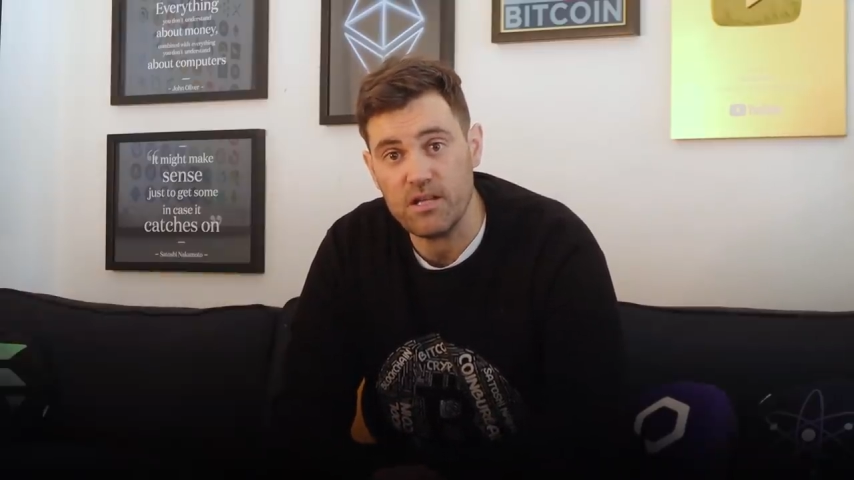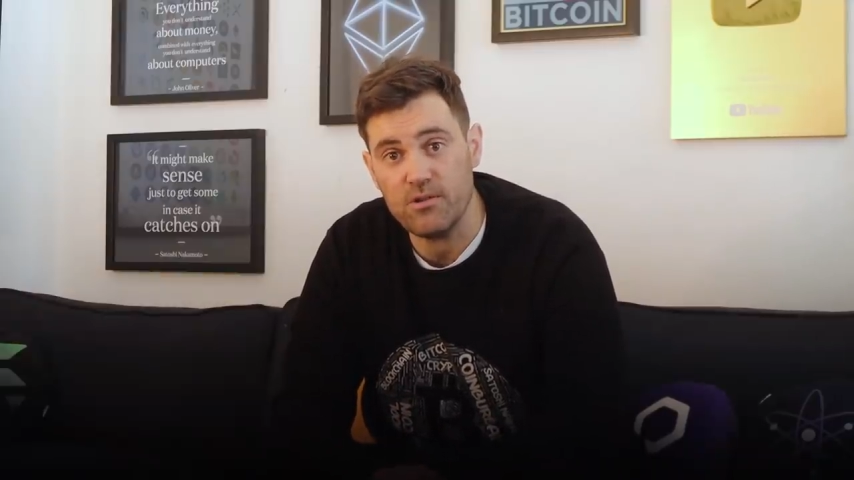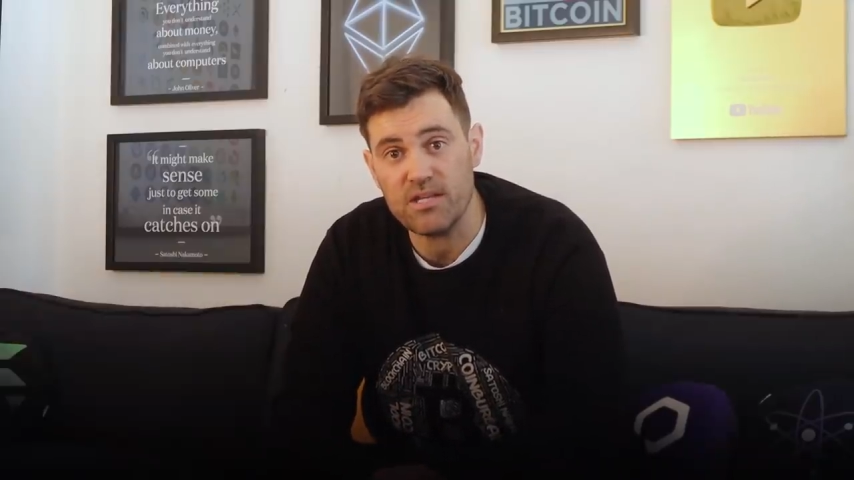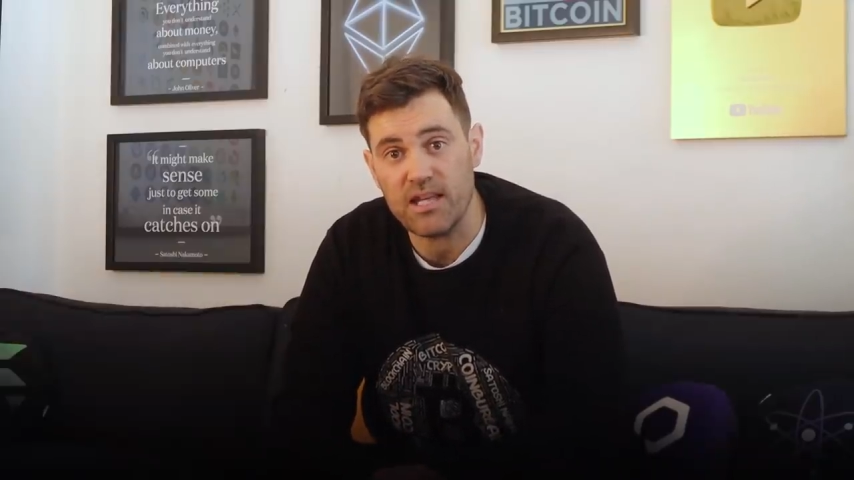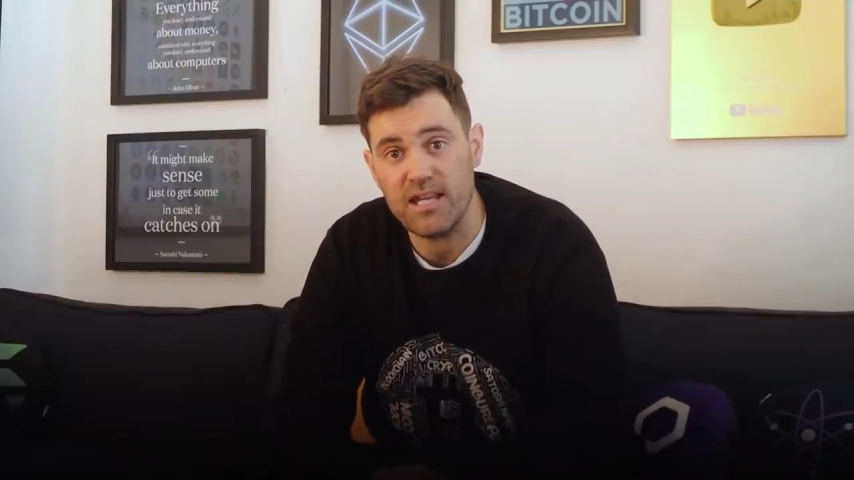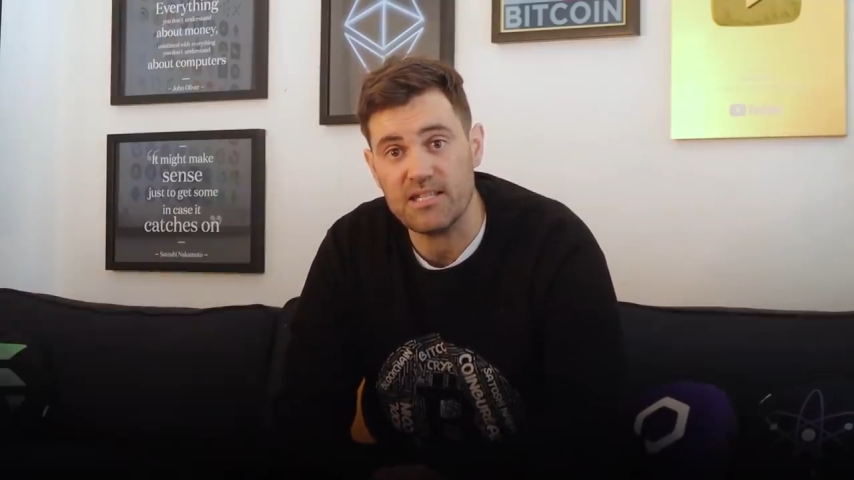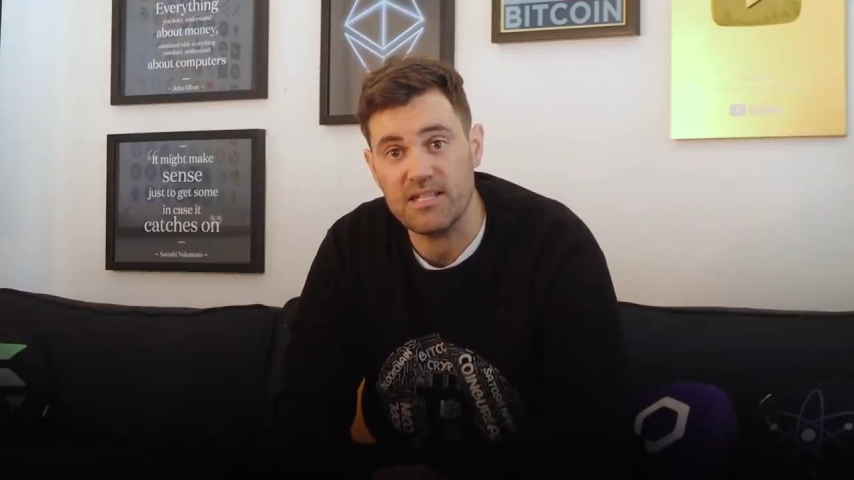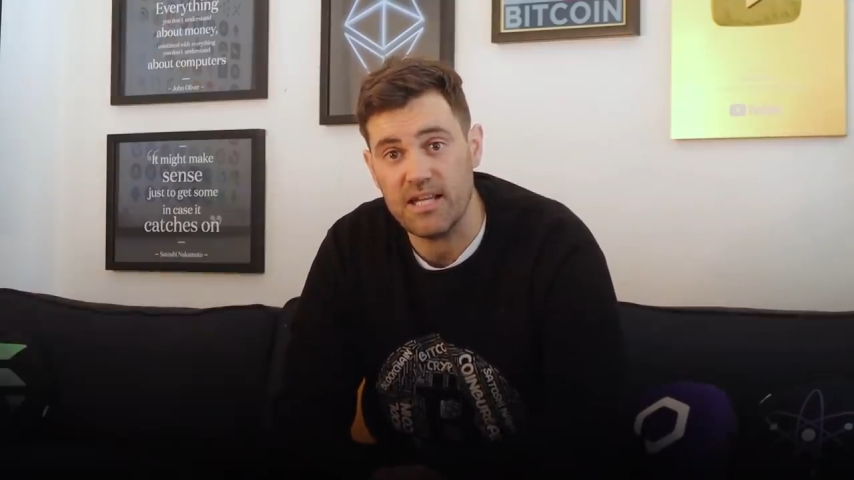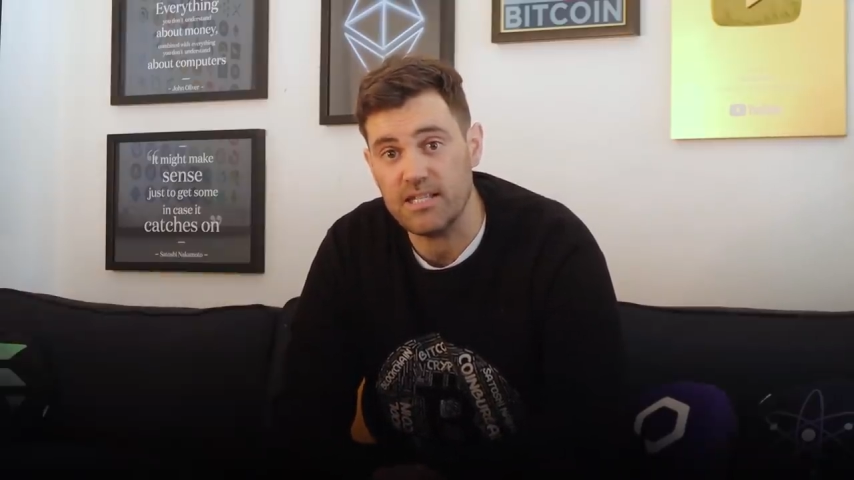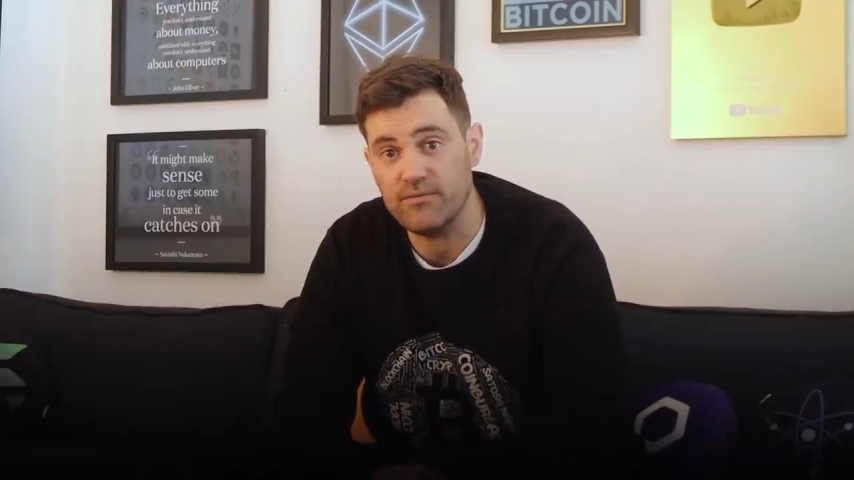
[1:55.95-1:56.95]
using its
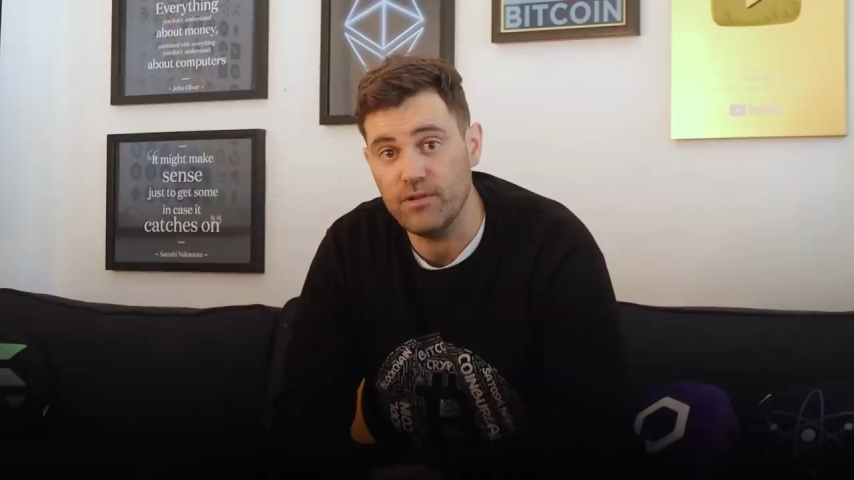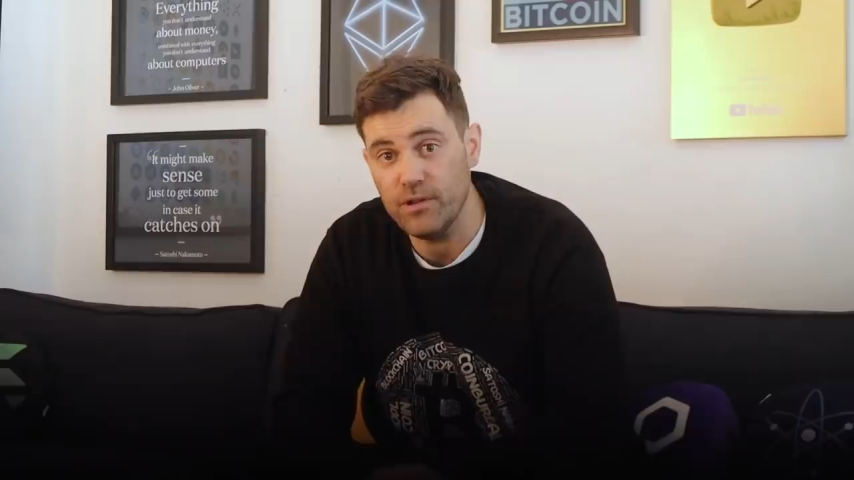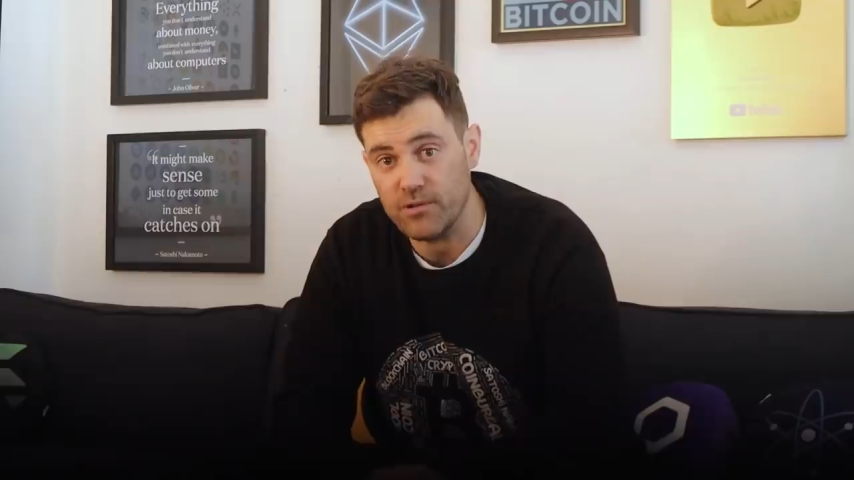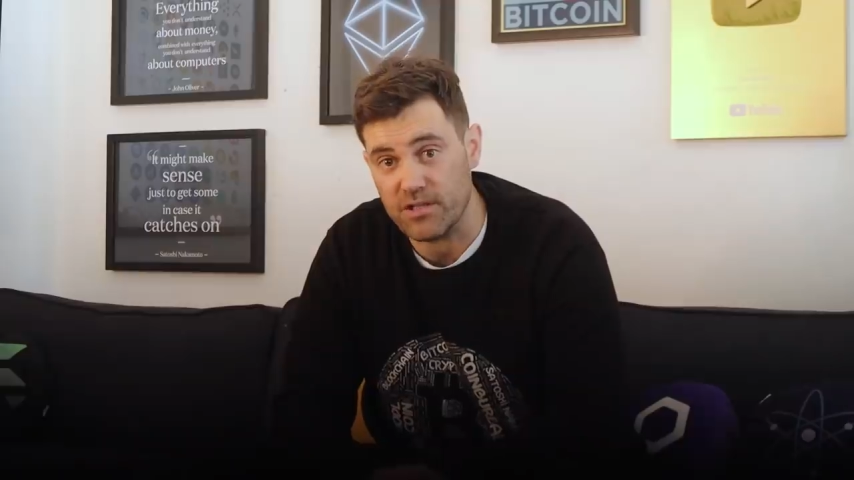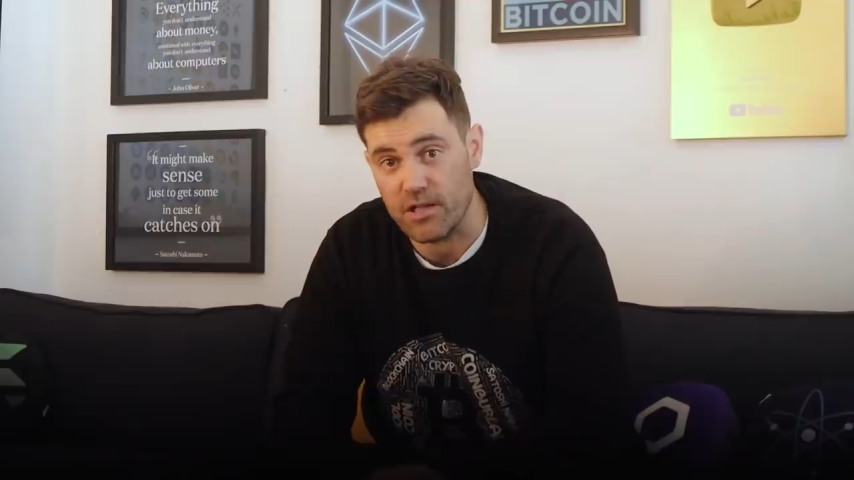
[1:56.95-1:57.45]
native Luna